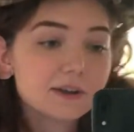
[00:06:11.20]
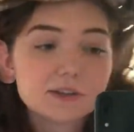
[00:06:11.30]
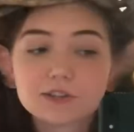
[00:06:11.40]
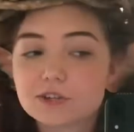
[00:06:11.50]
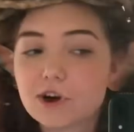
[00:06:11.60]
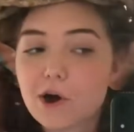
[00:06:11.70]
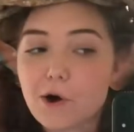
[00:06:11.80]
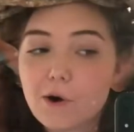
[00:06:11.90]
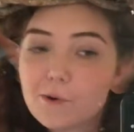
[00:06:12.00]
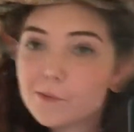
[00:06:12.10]

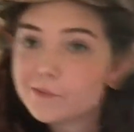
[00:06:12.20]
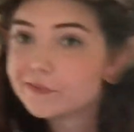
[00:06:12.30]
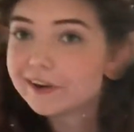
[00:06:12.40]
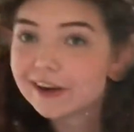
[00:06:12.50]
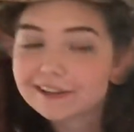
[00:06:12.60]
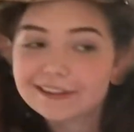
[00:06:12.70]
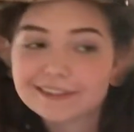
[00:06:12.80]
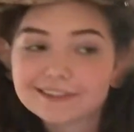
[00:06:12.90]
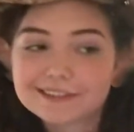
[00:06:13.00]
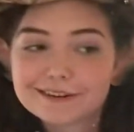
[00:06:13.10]
So I think
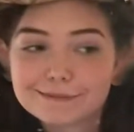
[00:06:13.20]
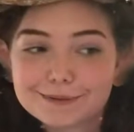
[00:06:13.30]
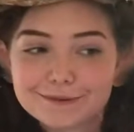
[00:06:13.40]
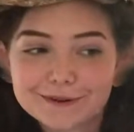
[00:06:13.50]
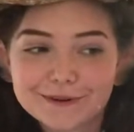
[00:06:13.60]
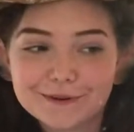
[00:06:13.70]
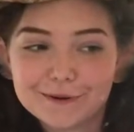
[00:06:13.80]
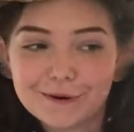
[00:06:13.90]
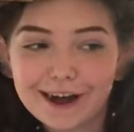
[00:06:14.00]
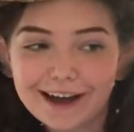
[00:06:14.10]
this is gonna be pretty
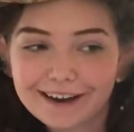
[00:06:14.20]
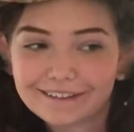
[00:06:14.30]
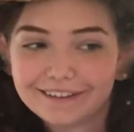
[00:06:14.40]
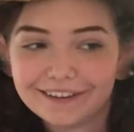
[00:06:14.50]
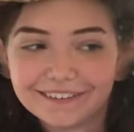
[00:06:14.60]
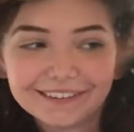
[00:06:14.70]
cool. I don't know.